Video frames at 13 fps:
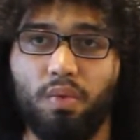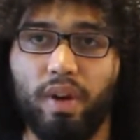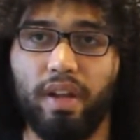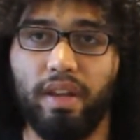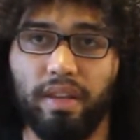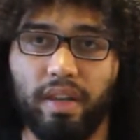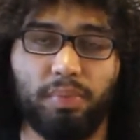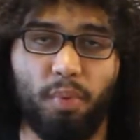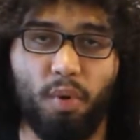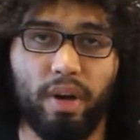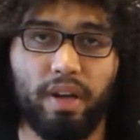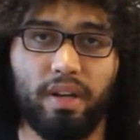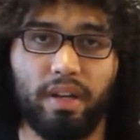in this
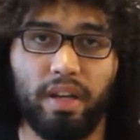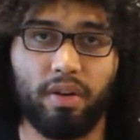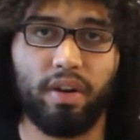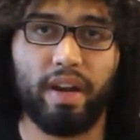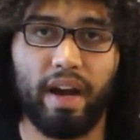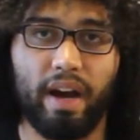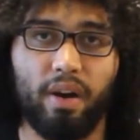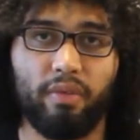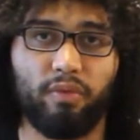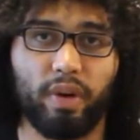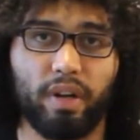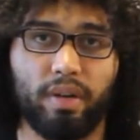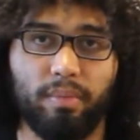point here and now,
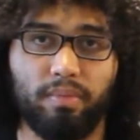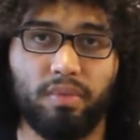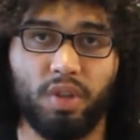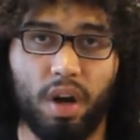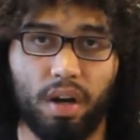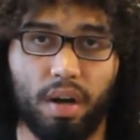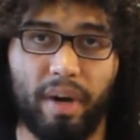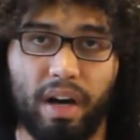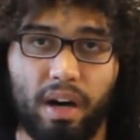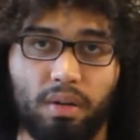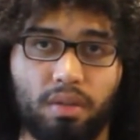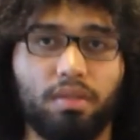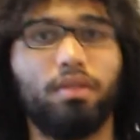if we're gonna talk
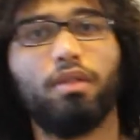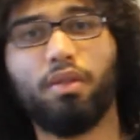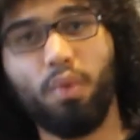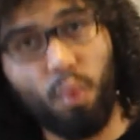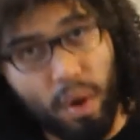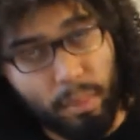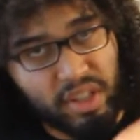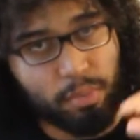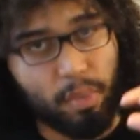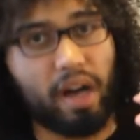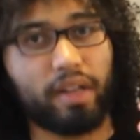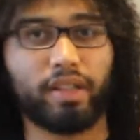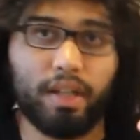about women's
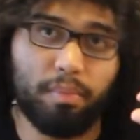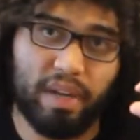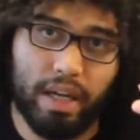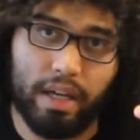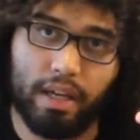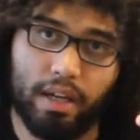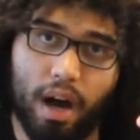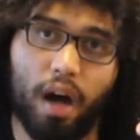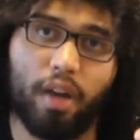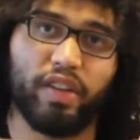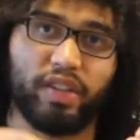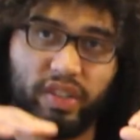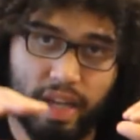boxing being
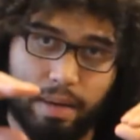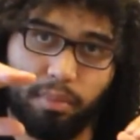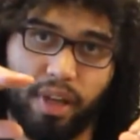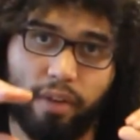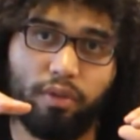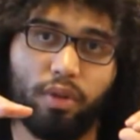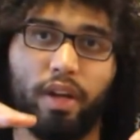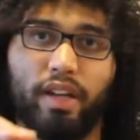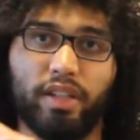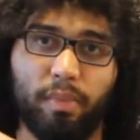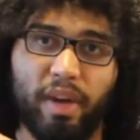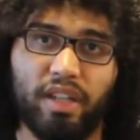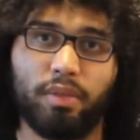on the same level
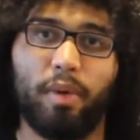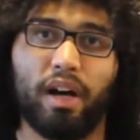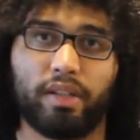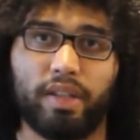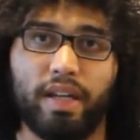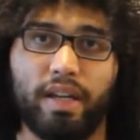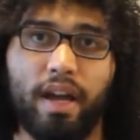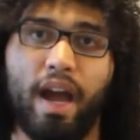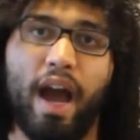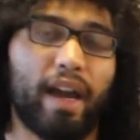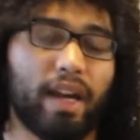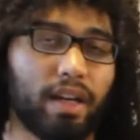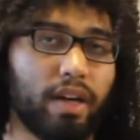as men's boxing,
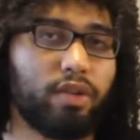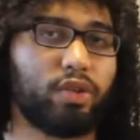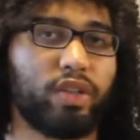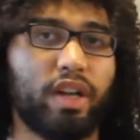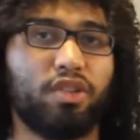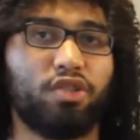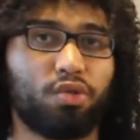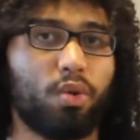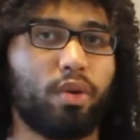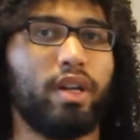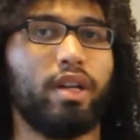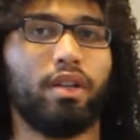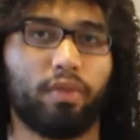I can understand
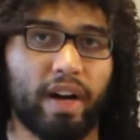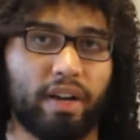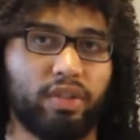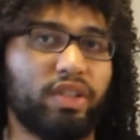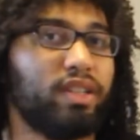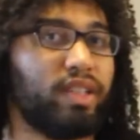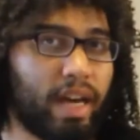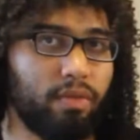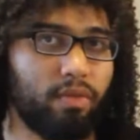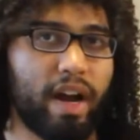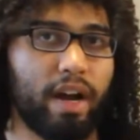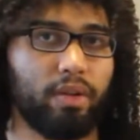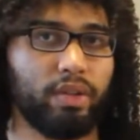shortening the rounds to 10
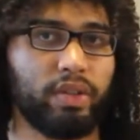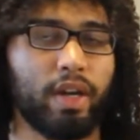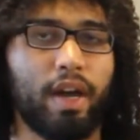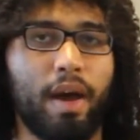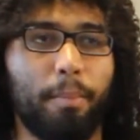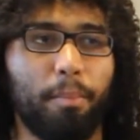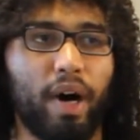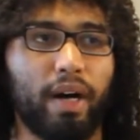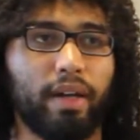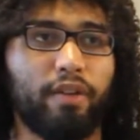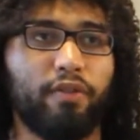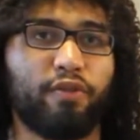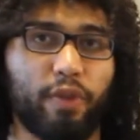rounds,
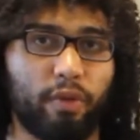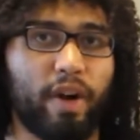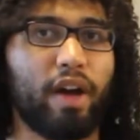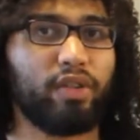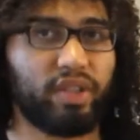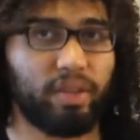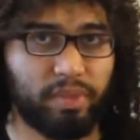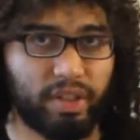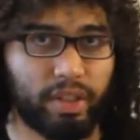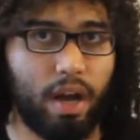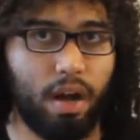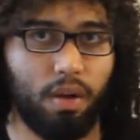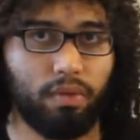but for the rounds
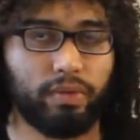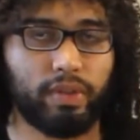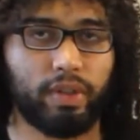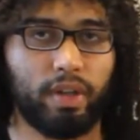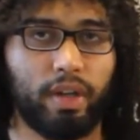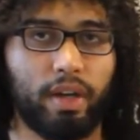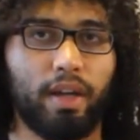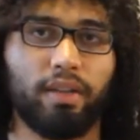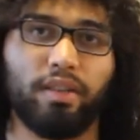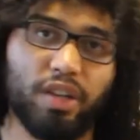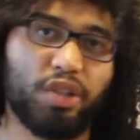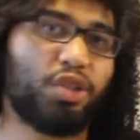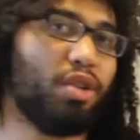themselves,
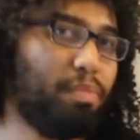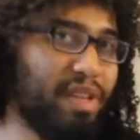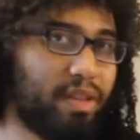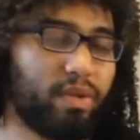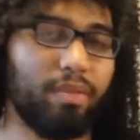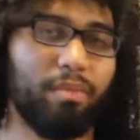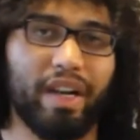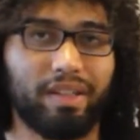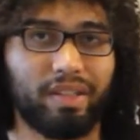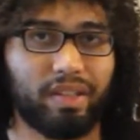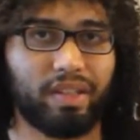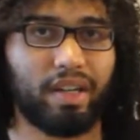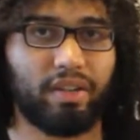they should be 3
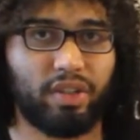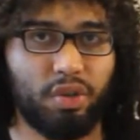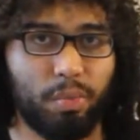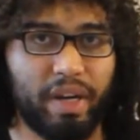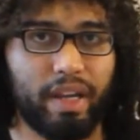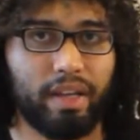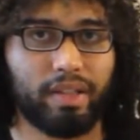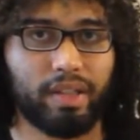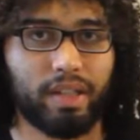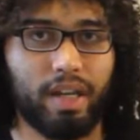minutes instead of 2 minutes.